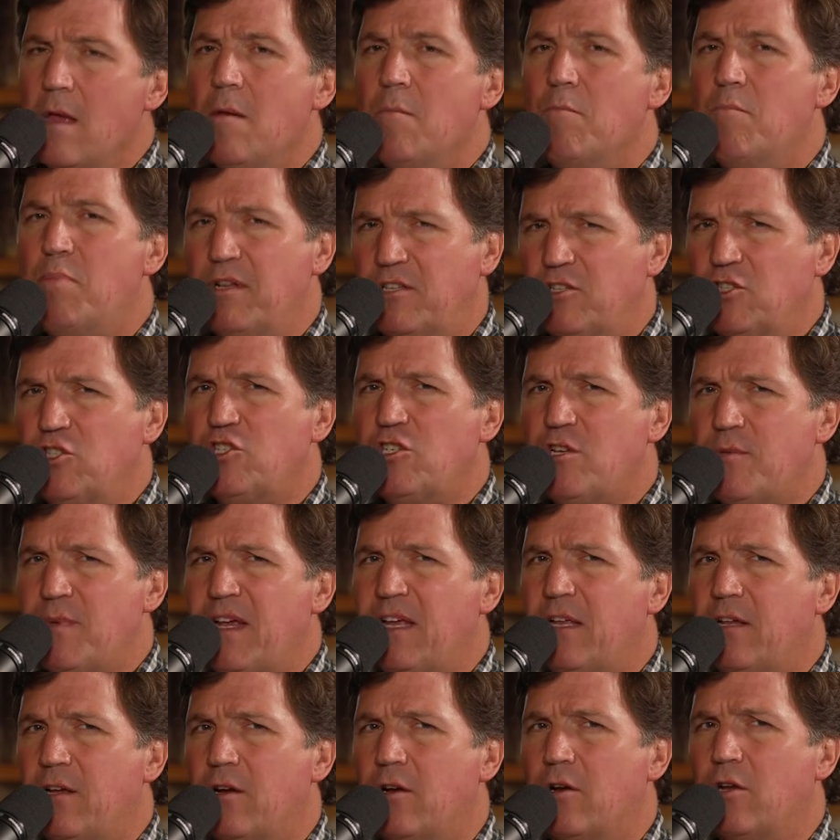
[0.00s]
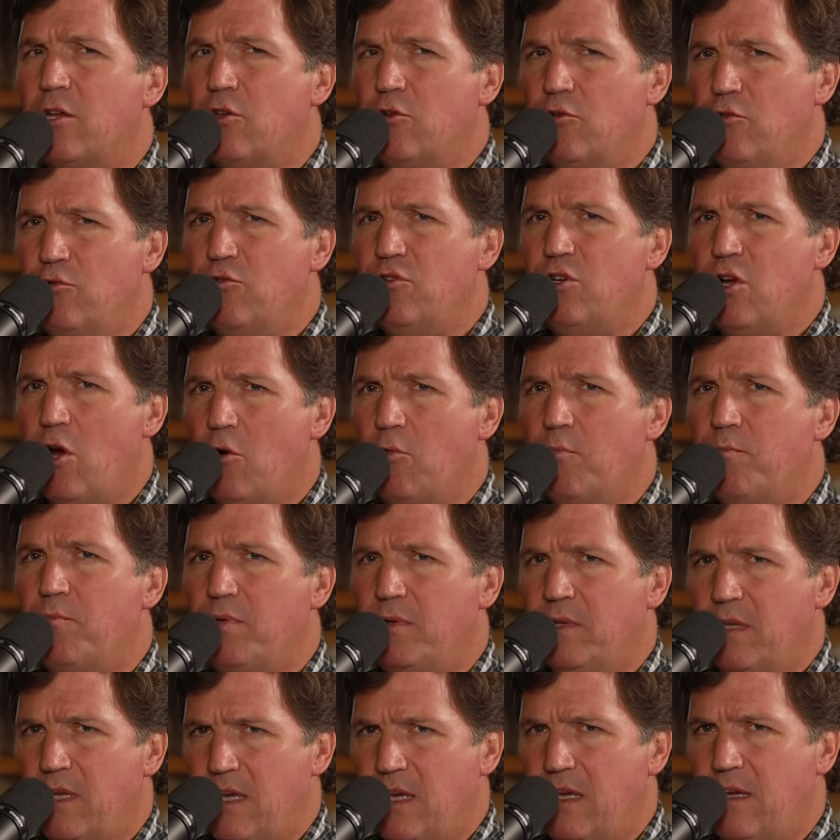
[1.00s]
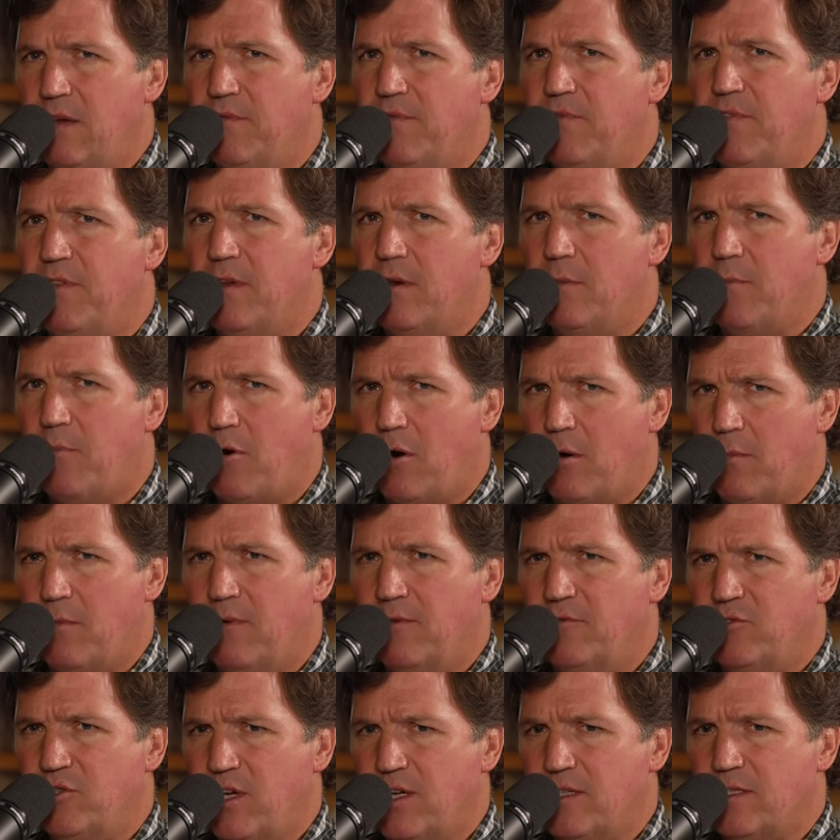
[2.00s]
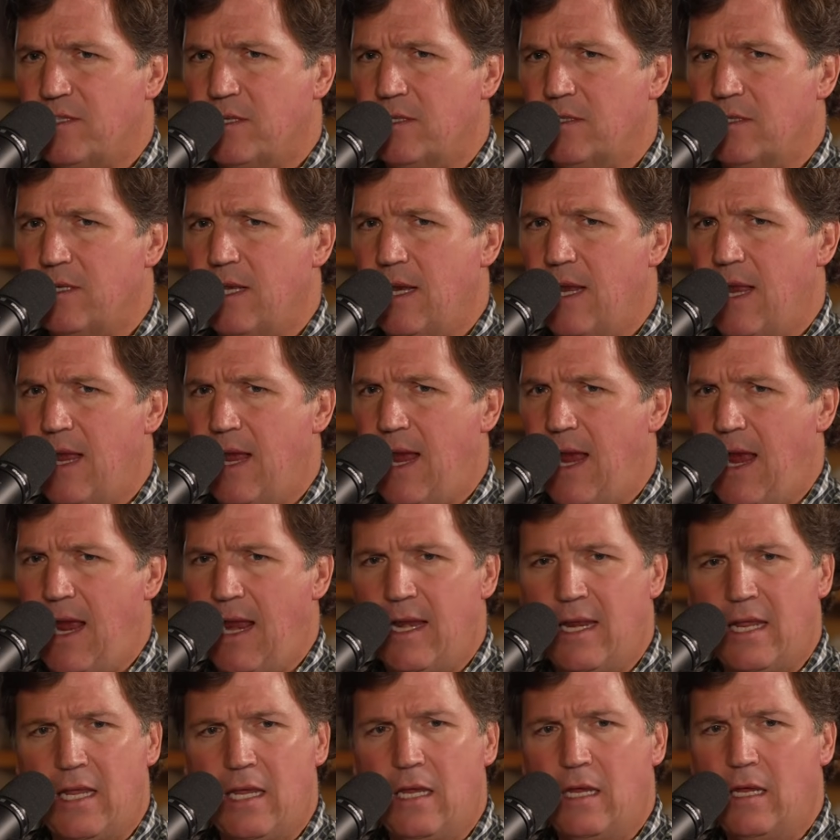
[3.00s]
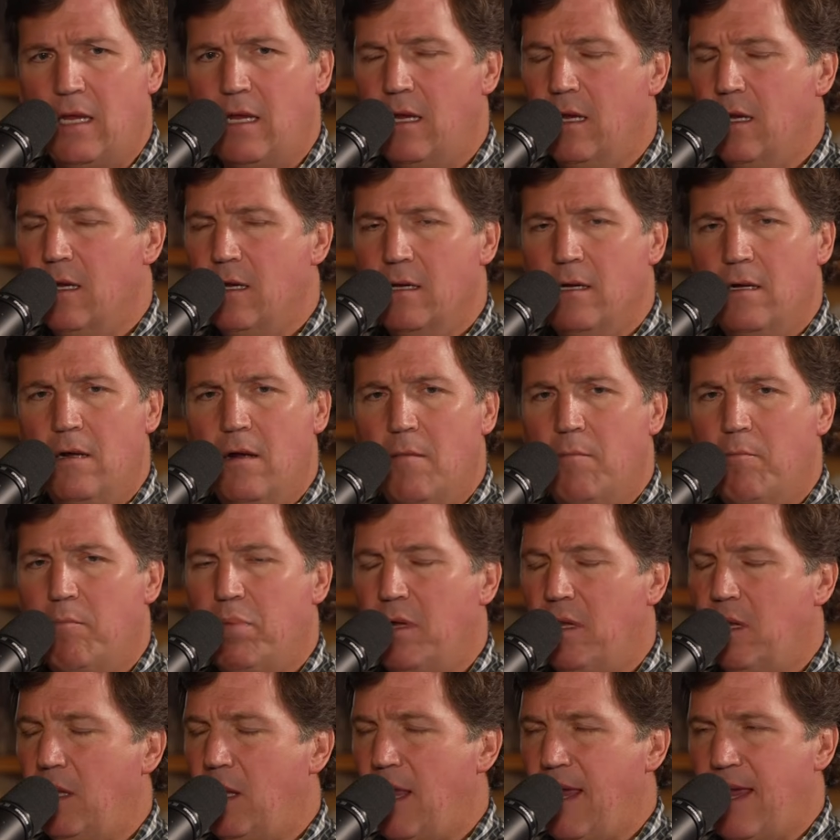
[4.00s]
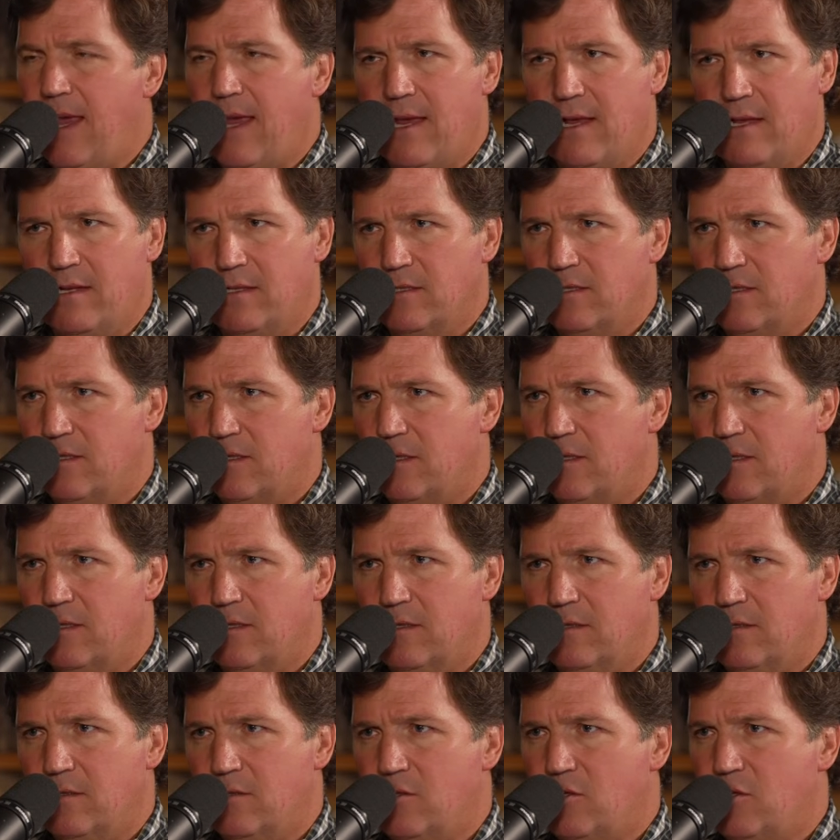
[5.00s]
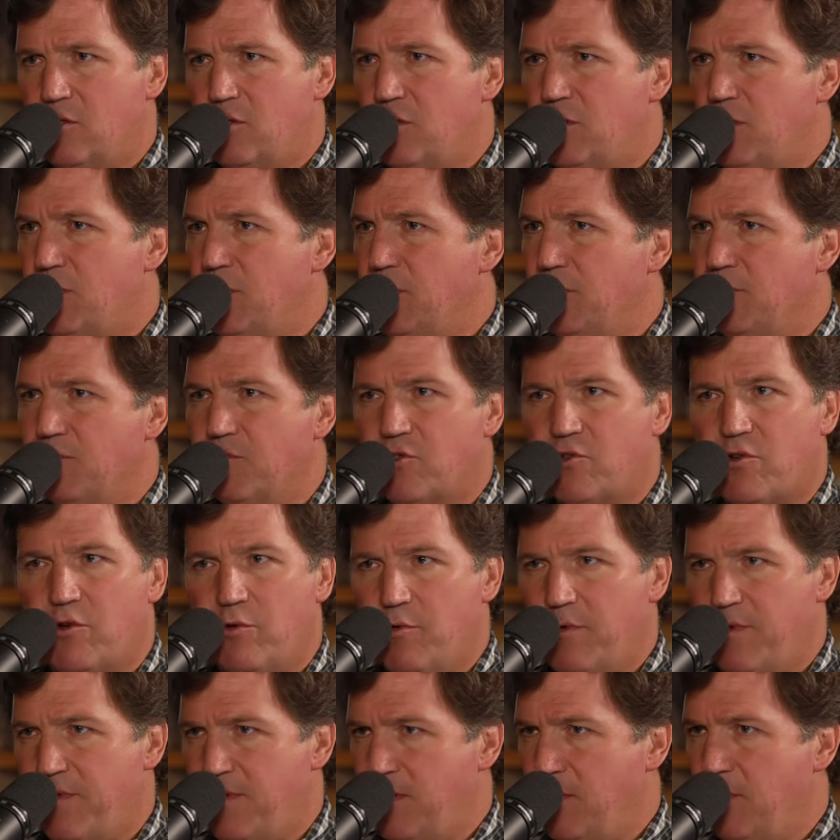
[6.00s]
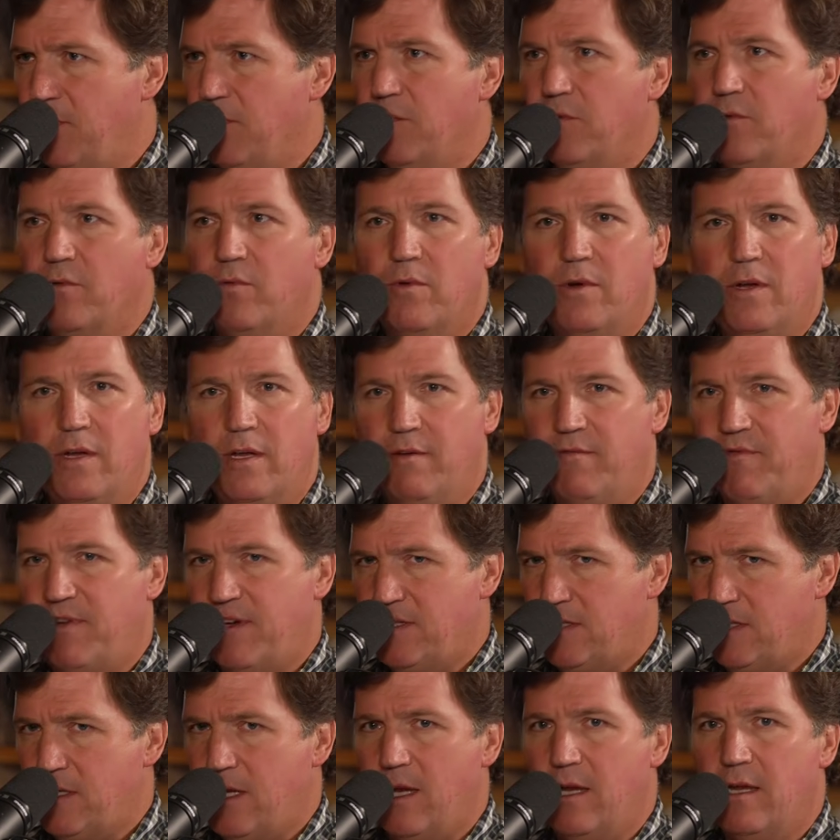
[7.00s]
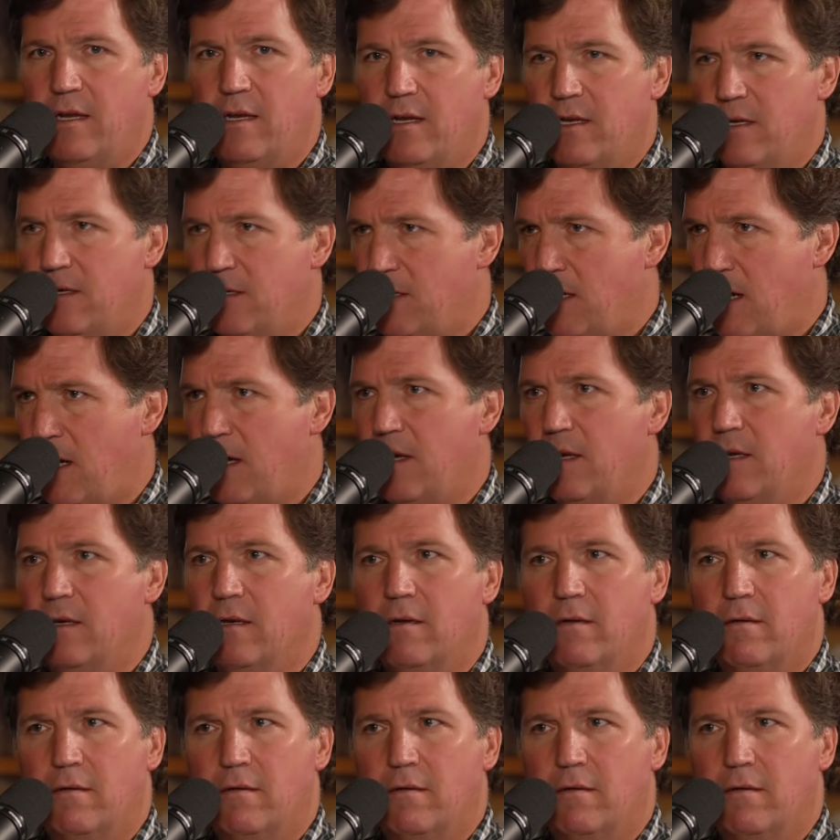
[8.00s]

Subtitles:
But just to be clear, you don't believe the Department of Justice had any plans to screw with you, investigate, indict,